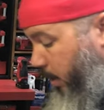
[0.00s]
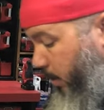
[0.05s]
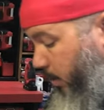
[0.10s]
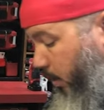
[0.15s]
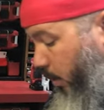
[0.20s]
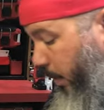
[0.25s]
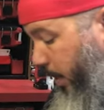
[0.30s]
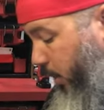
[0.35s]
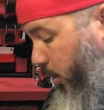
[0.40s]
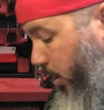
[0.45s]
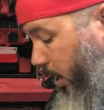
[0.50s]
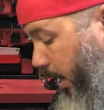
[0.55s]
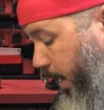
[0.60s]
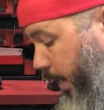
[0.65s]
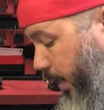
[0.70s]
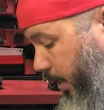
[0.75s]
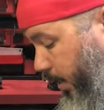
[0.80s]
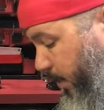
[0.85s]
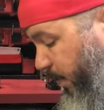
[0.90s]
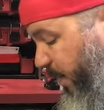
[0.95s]
So we
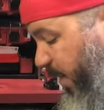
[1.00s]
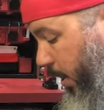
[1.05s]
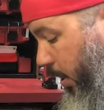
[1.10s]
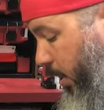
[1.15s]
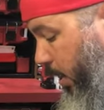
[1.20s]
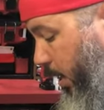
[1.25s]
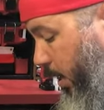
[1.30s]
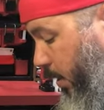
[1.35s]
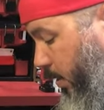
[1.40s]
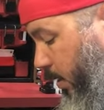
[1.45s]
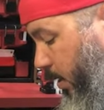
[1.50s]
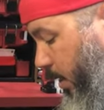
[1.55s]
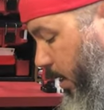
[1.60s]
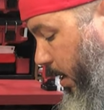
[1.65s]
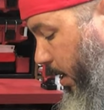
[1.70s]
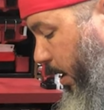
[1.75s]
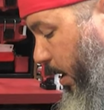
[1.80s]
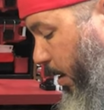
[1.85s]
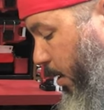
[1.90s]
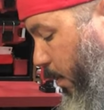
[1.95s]
tried to fit these
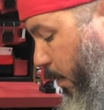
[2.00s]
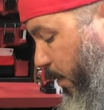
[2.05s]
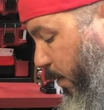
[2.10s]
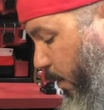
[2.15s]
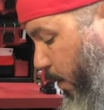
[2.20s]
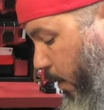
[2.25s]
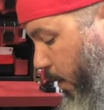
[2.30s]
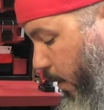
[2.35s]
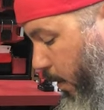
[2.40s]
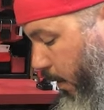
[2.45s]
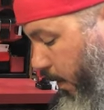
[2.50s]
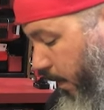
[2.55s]
in here before,